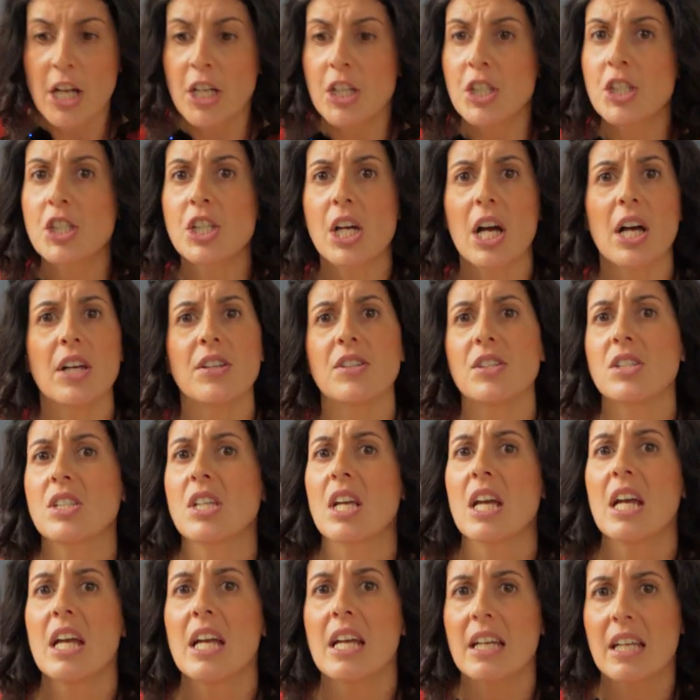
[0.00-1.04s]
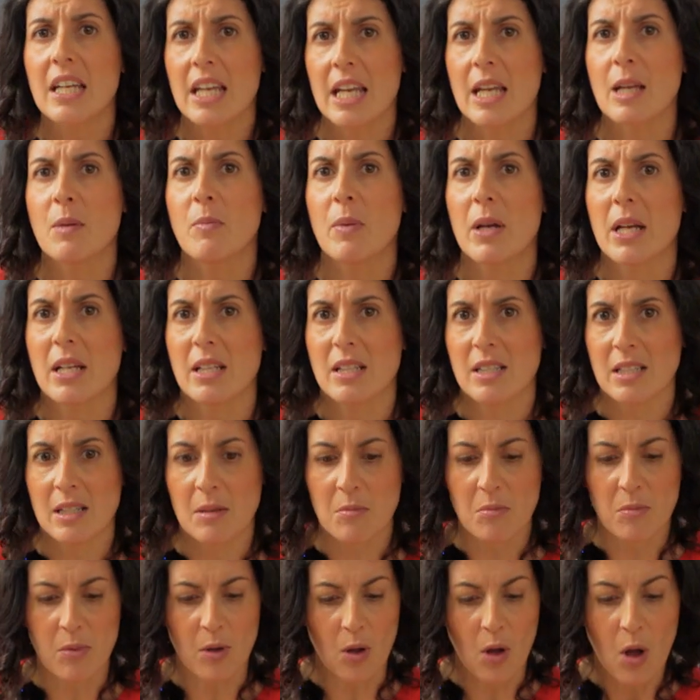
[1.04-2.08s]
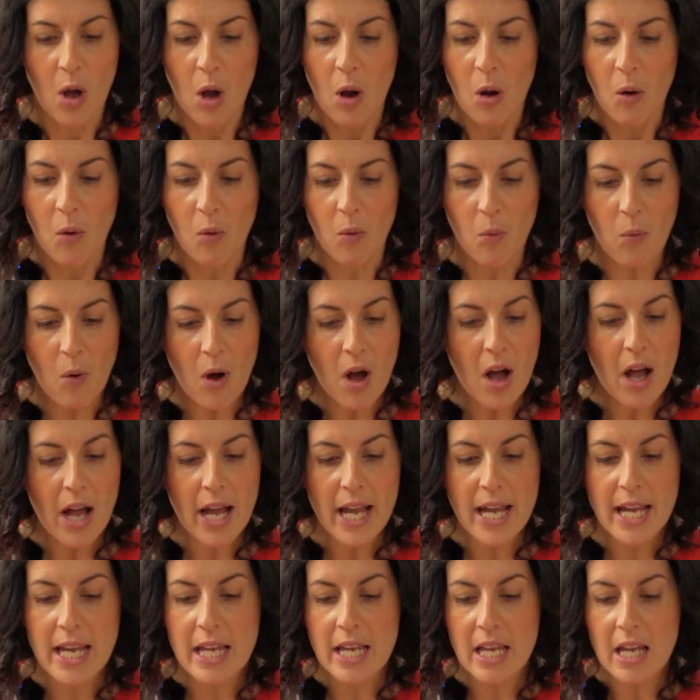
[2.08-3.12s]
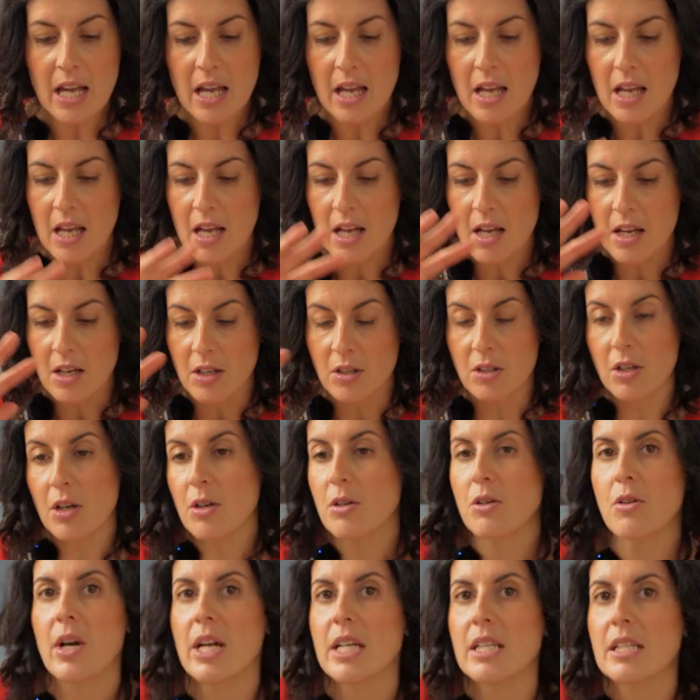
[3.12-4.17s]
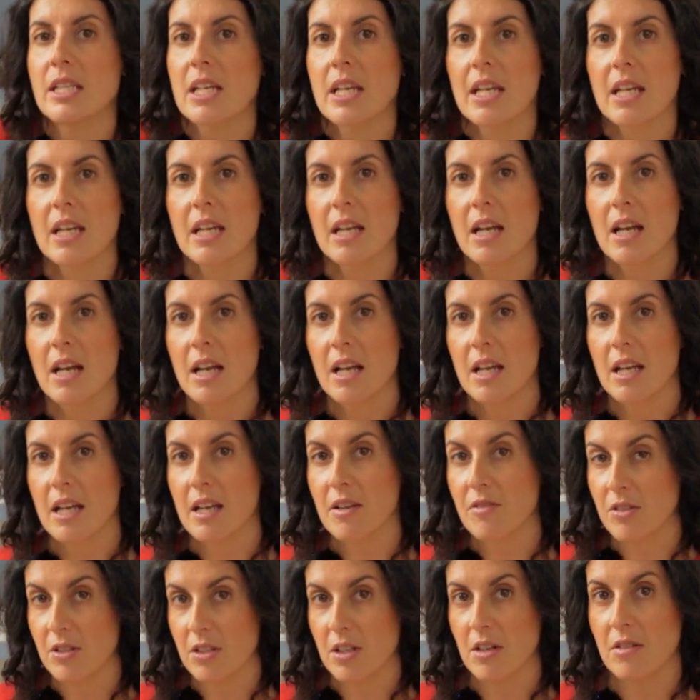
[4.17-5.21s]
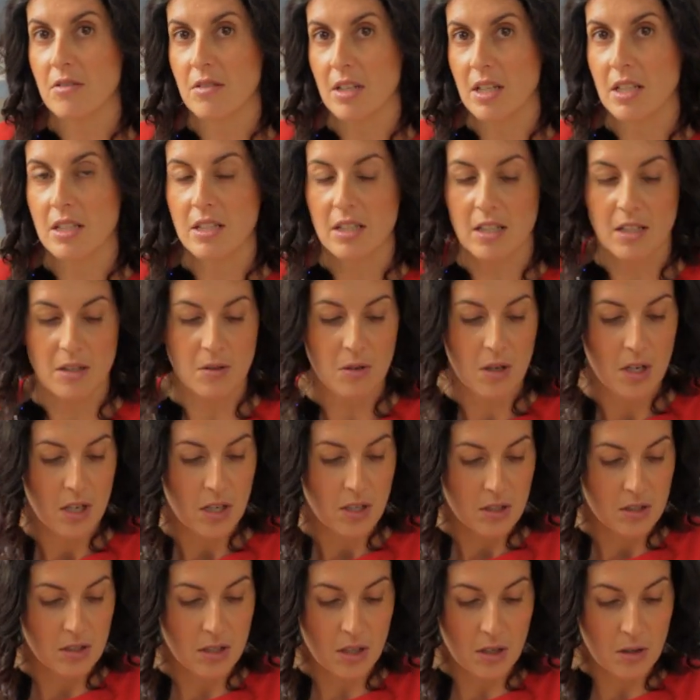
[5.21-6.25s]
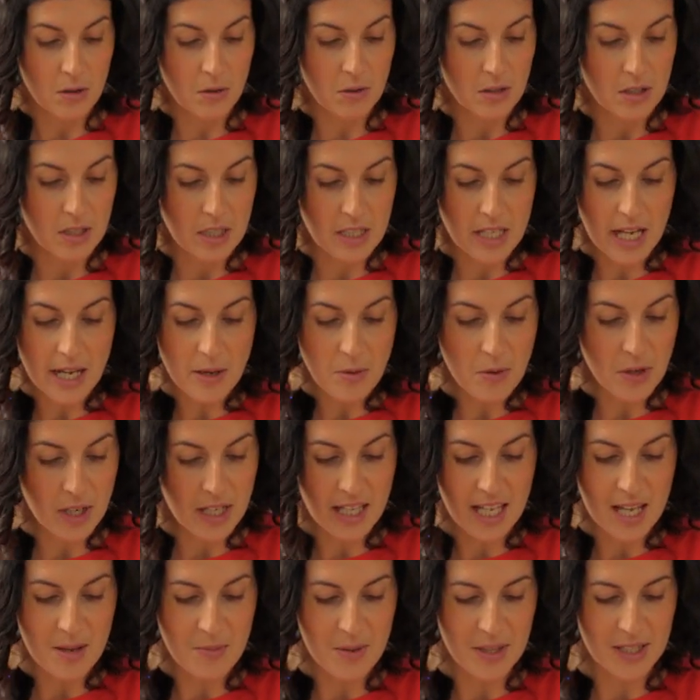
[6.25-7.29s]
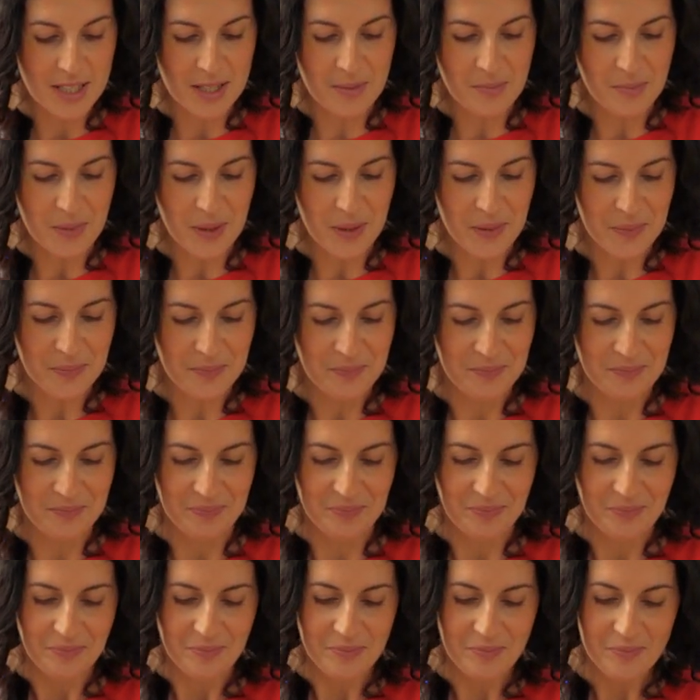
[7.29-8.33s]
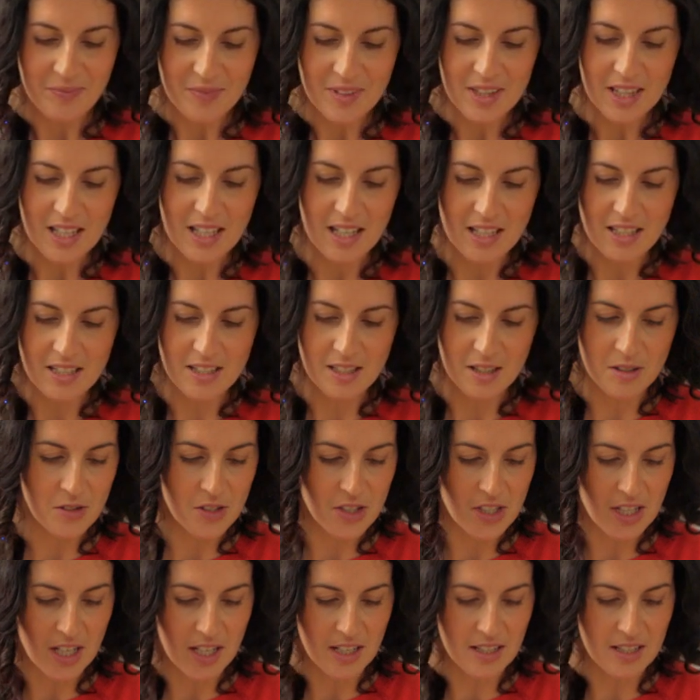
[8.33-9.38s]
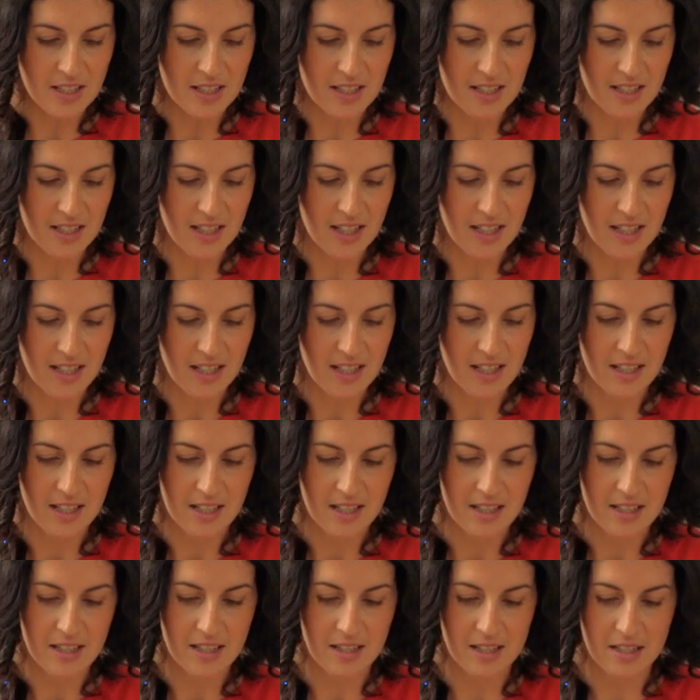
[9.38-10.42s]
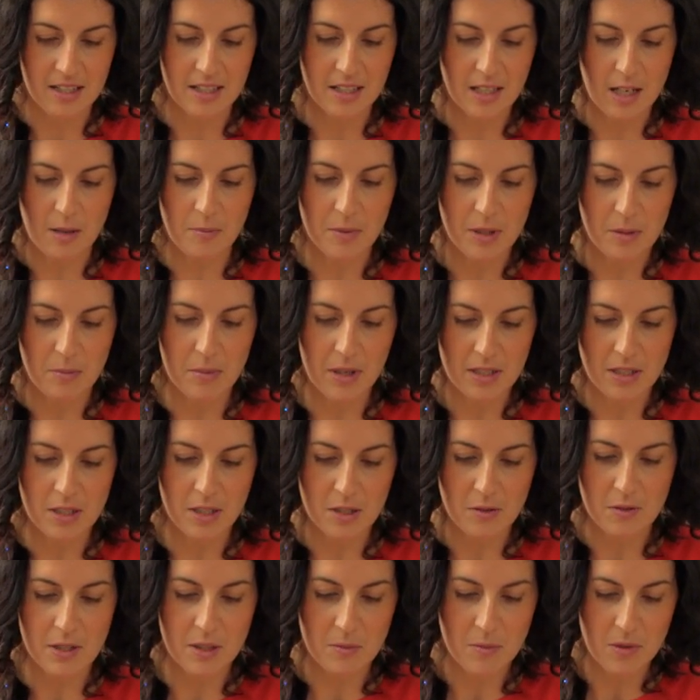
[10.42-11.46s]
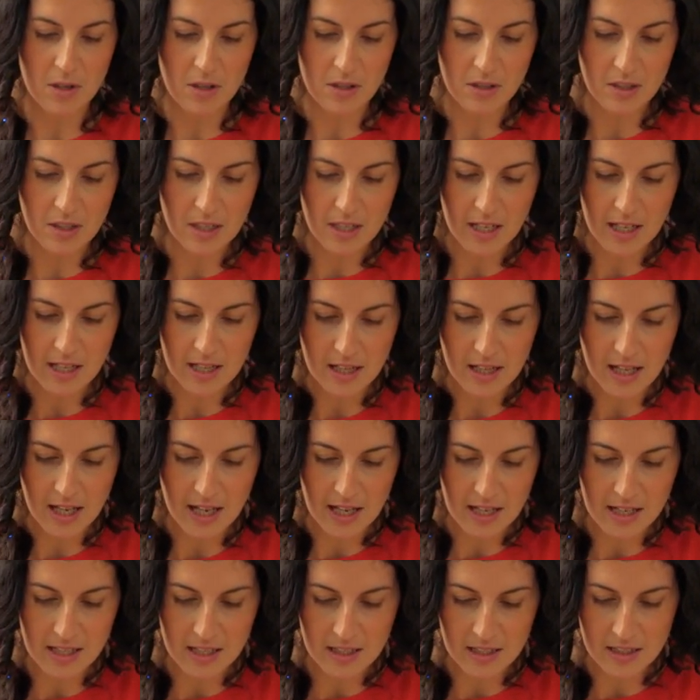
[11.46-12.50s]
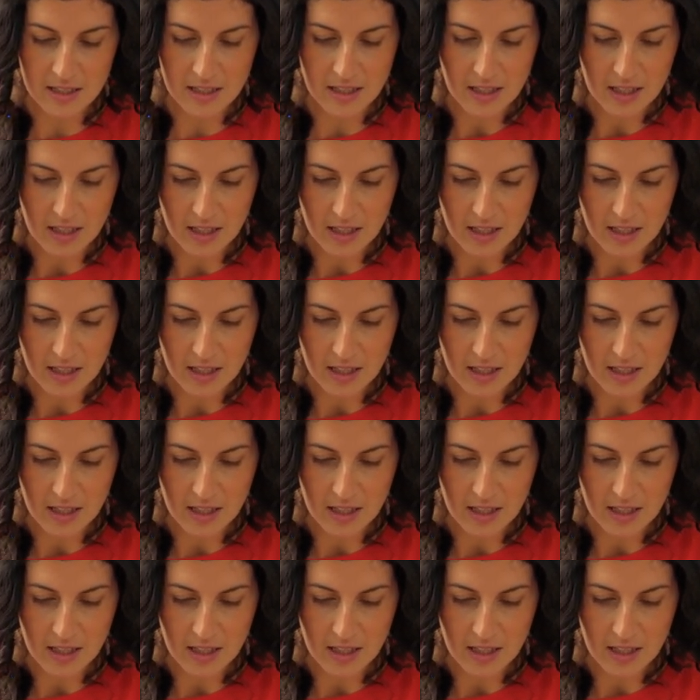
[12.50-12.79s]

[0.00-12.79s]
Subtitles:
just keep it simple. Why go crazy if you don't need to? So today we're going to keep it simple. So just slop the buttercream on, and that is,